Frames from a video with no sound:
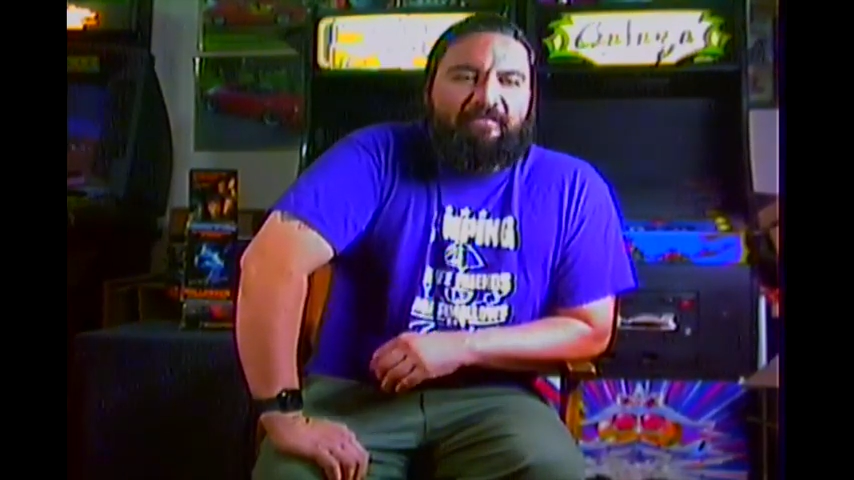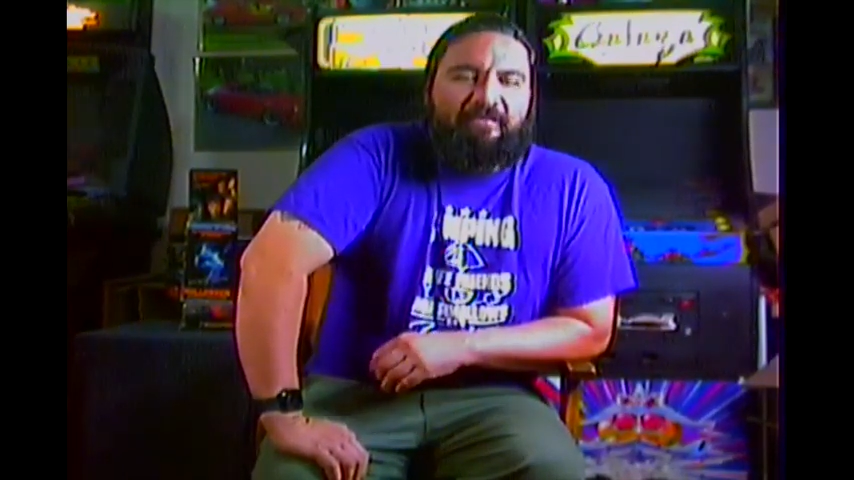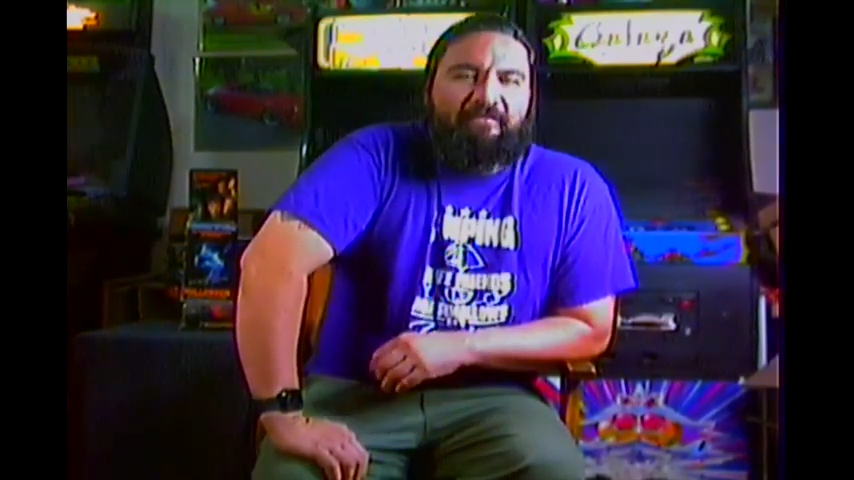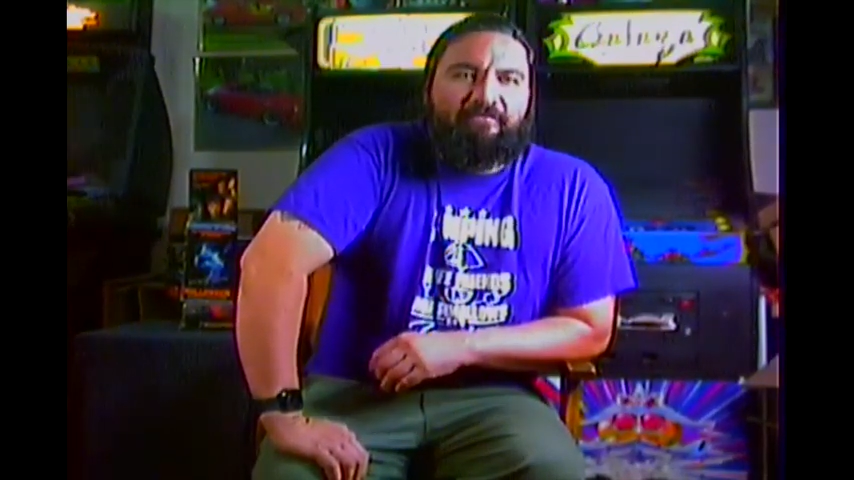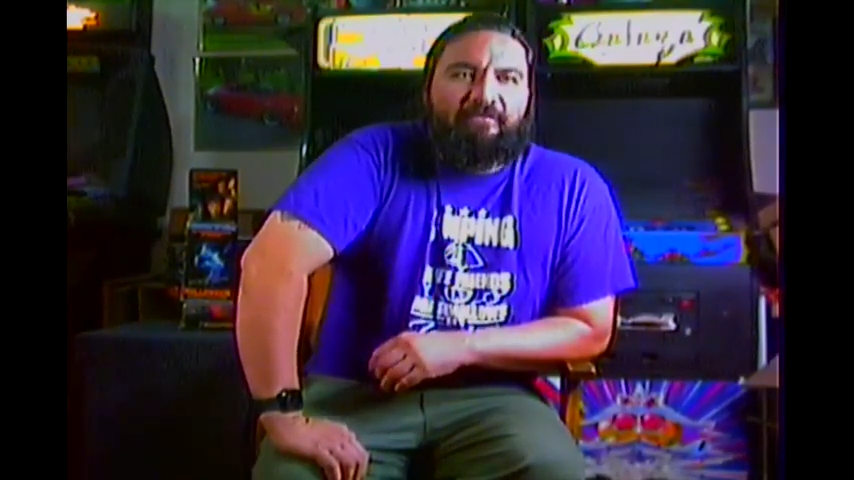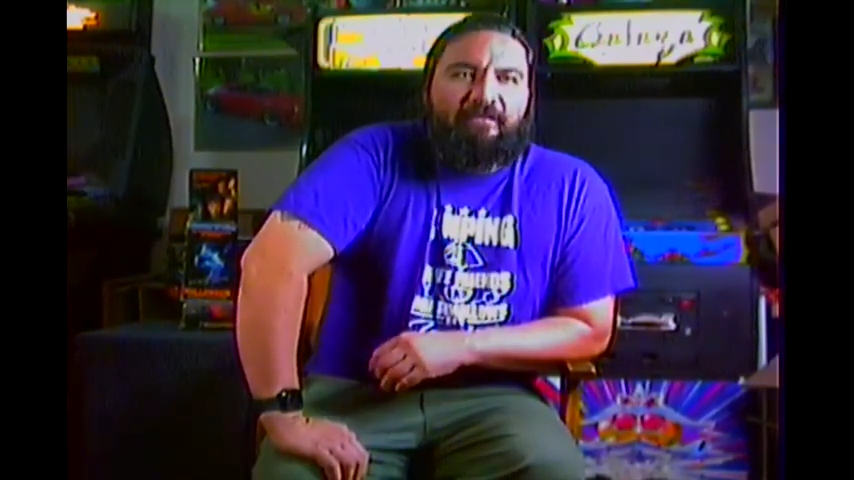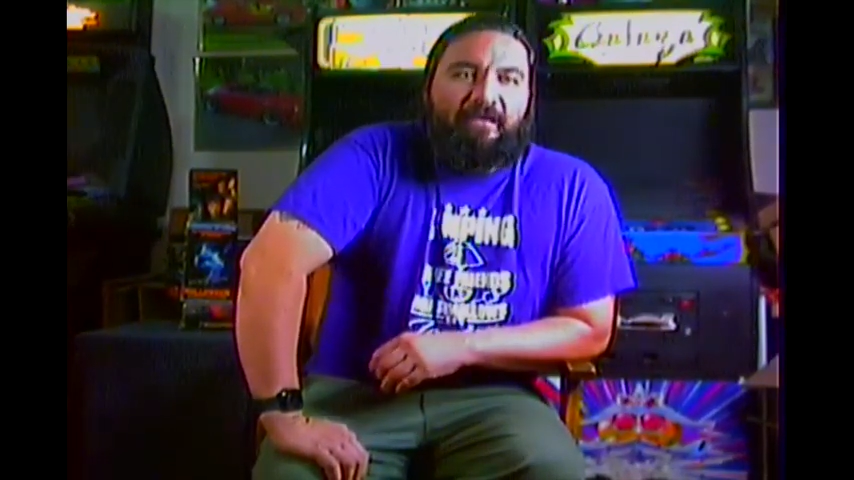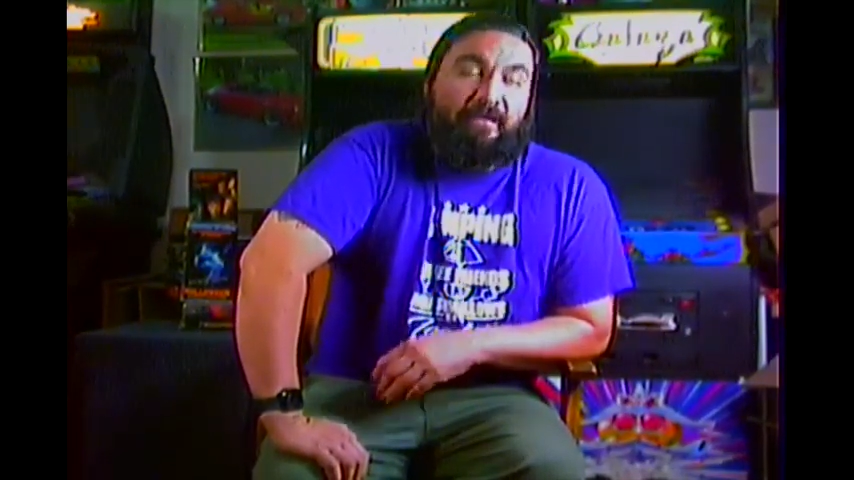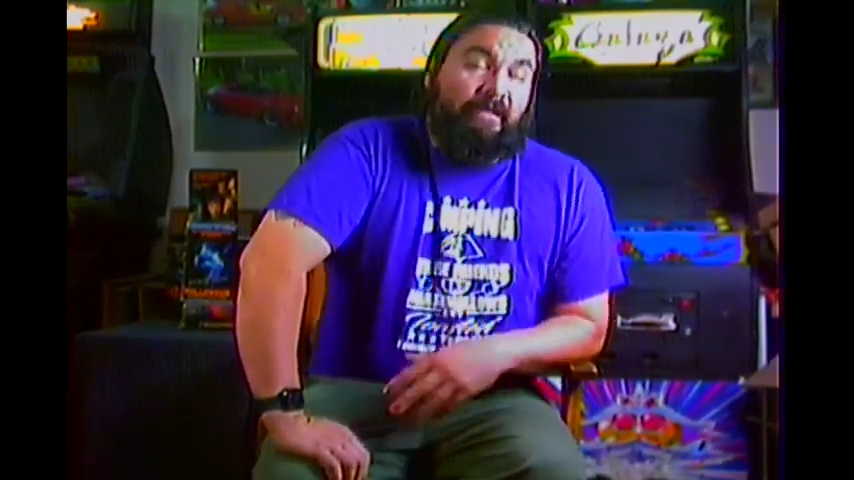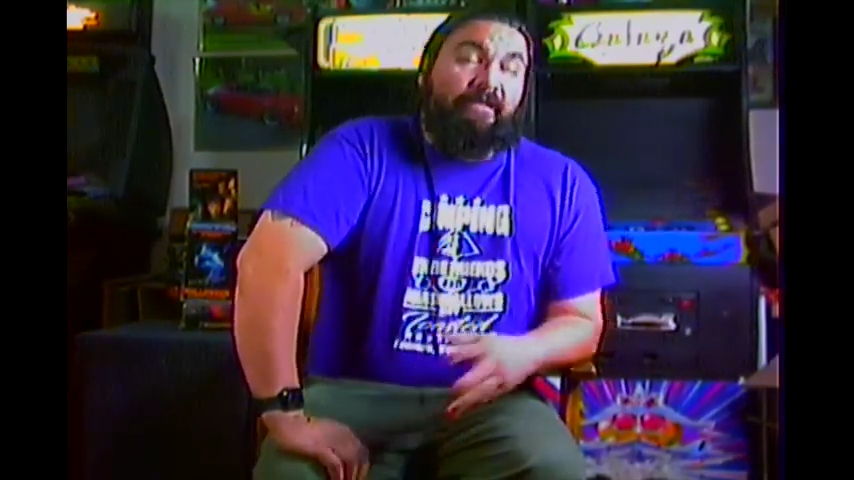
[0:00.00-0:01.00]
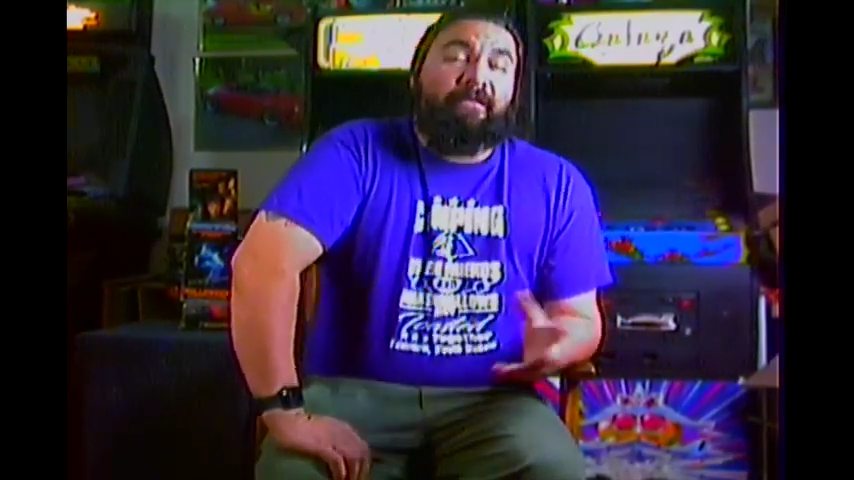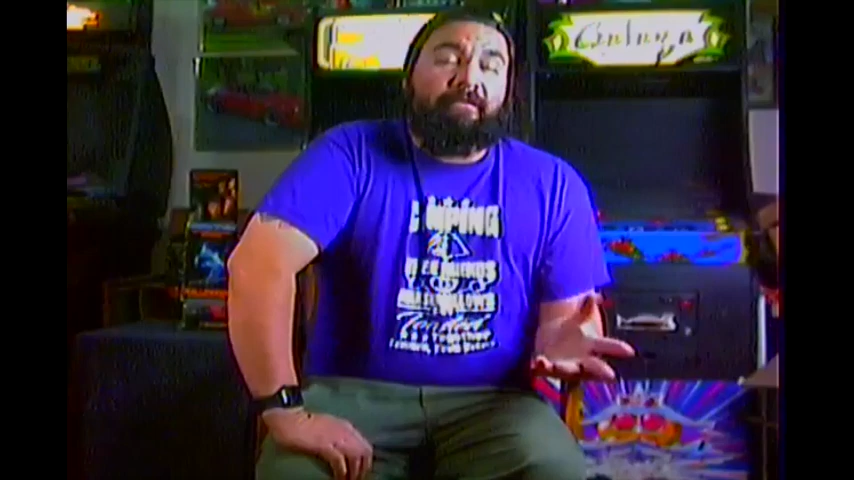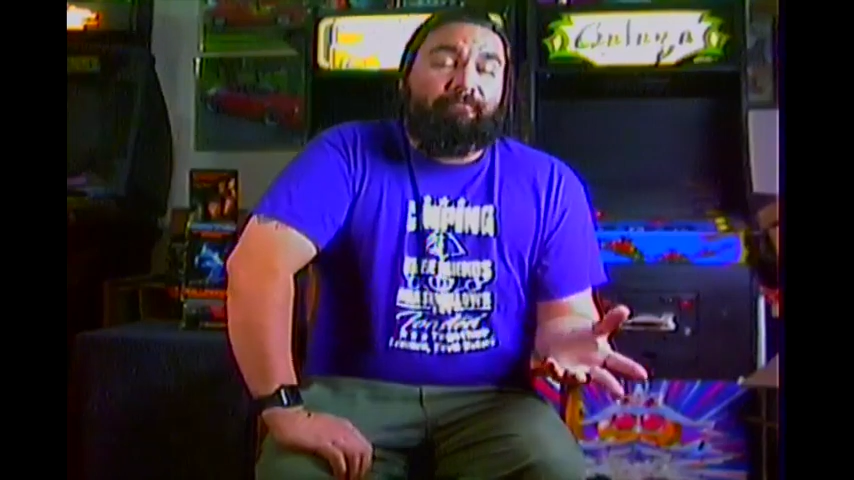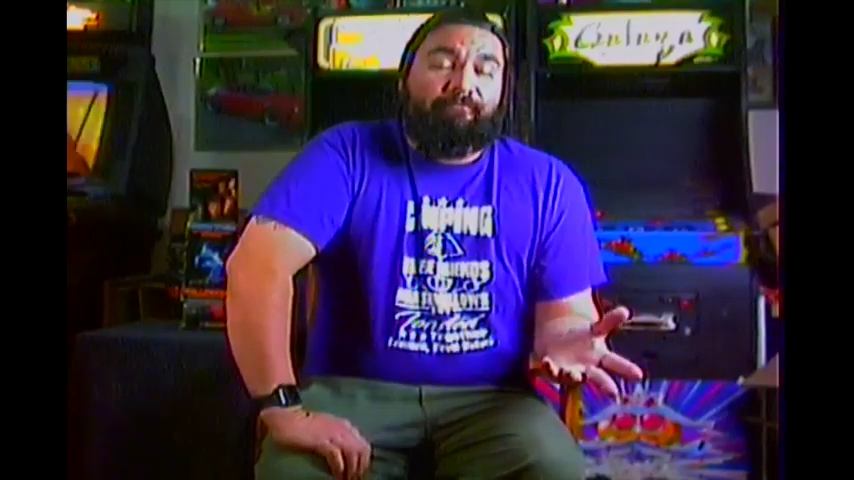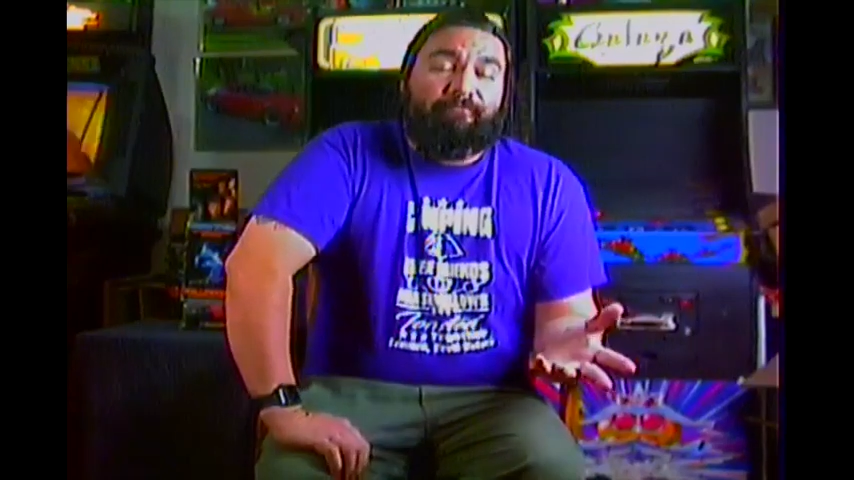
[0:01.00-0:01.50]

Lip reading: they, and I get it.